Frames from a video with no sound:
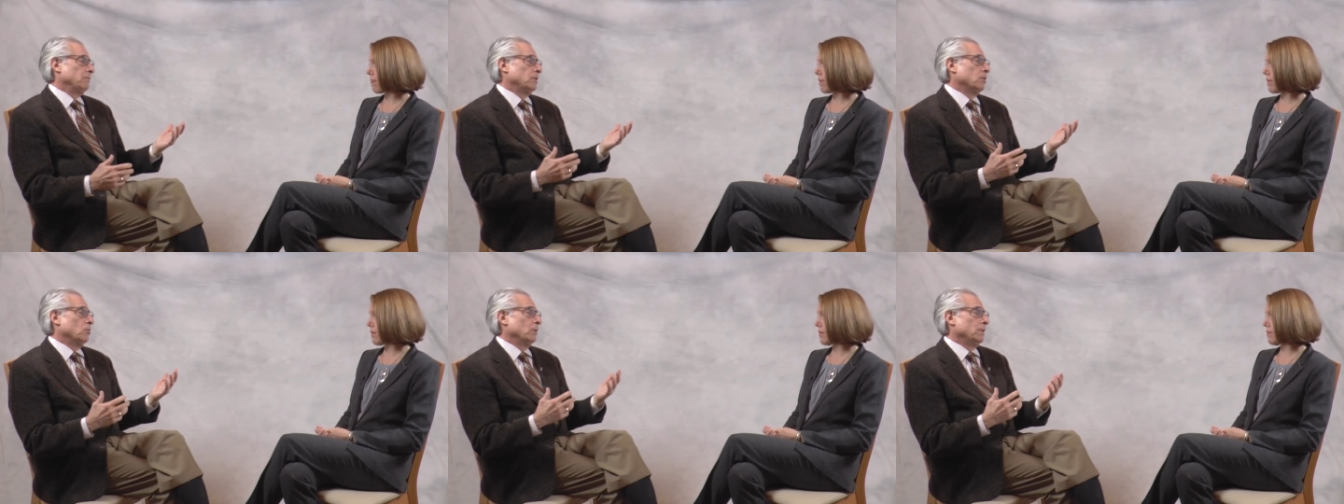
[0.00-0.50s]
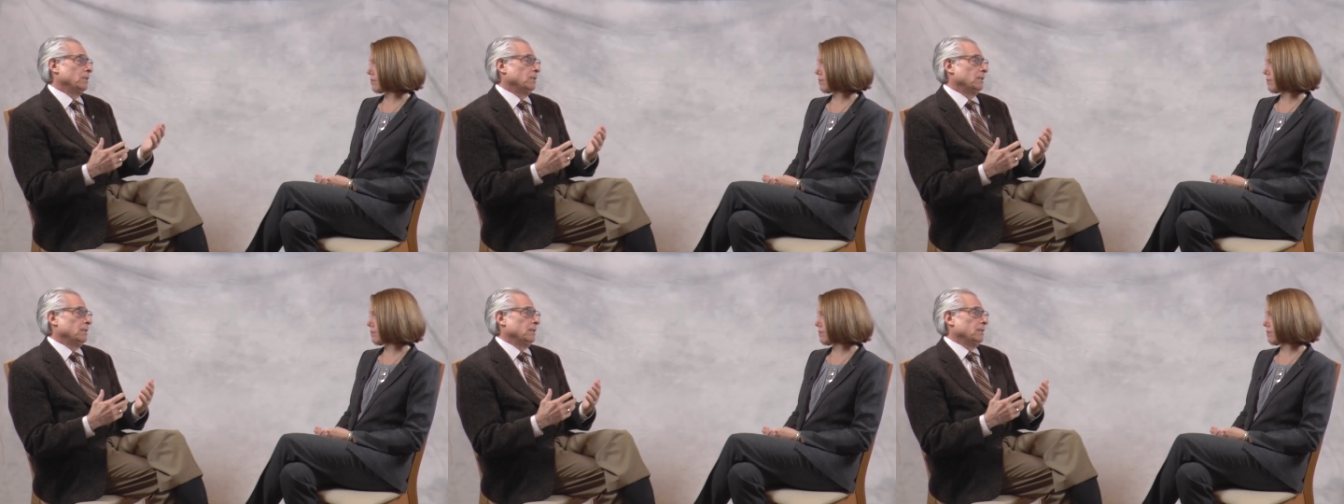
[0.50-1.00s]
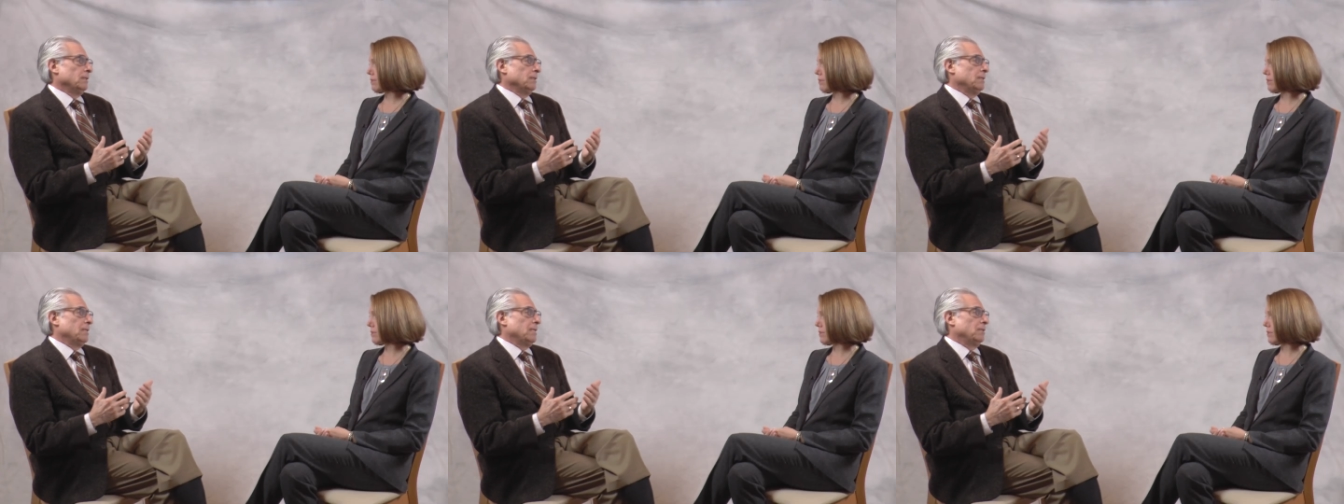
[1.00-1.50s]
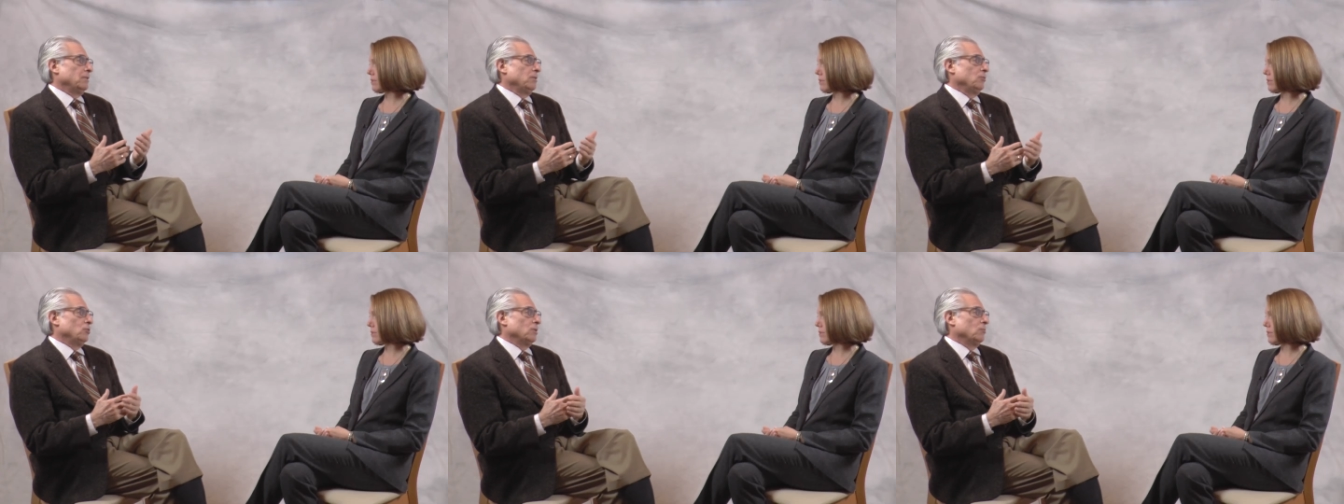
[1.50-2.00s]
even though we tend to
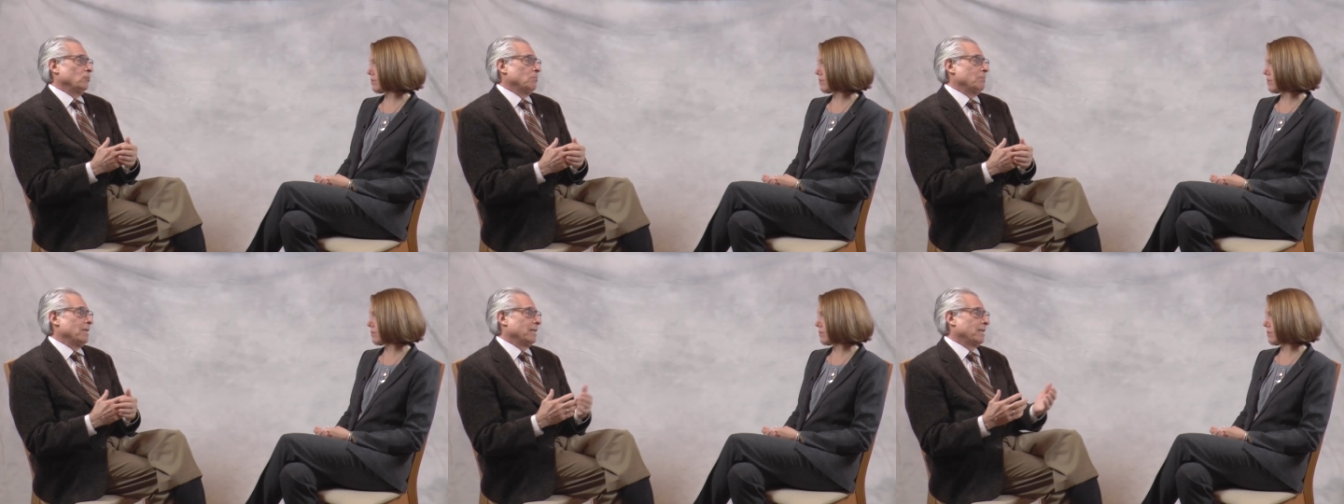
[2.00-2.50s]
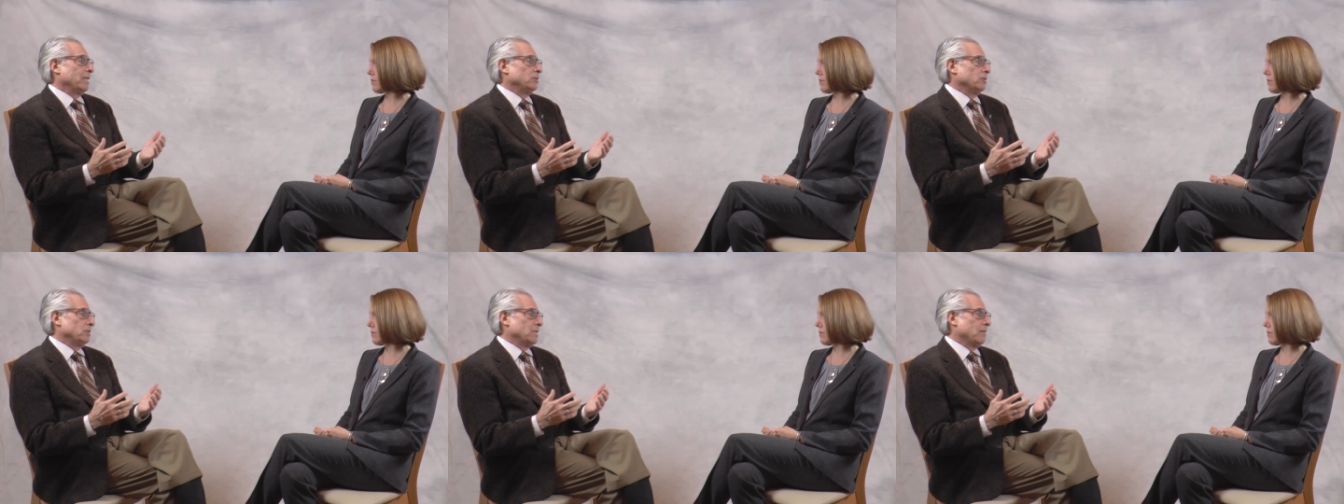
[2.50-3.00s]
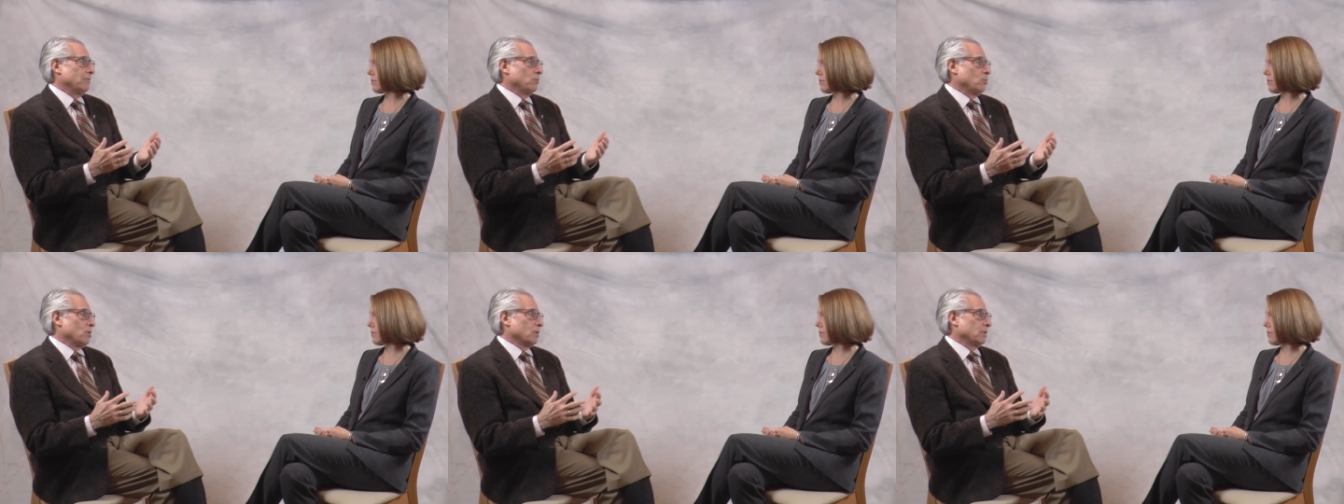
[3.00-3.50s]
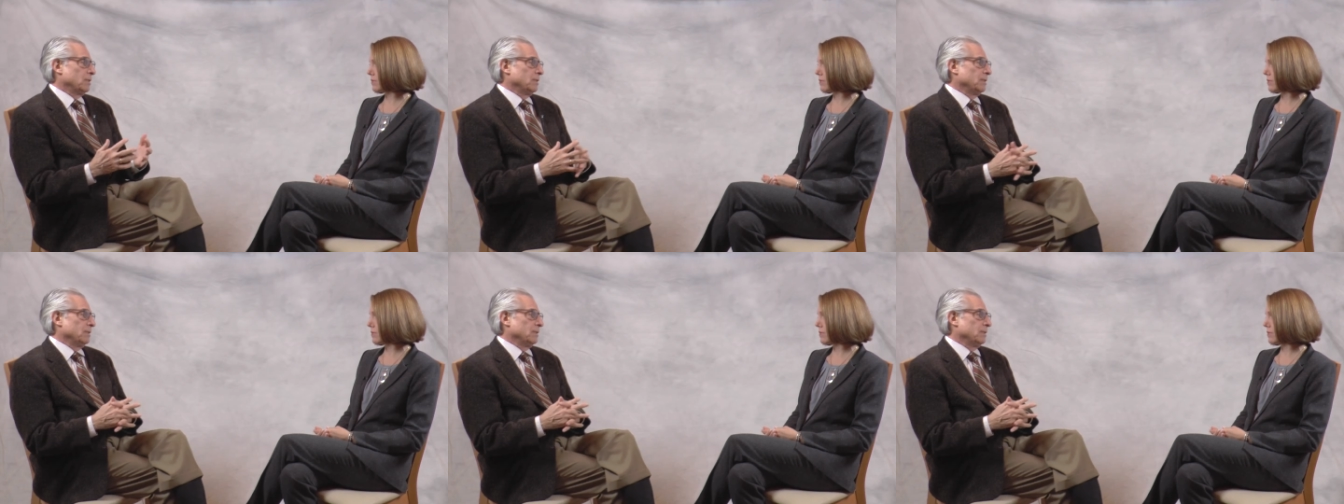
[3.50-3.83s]
use it when medications haven't worked,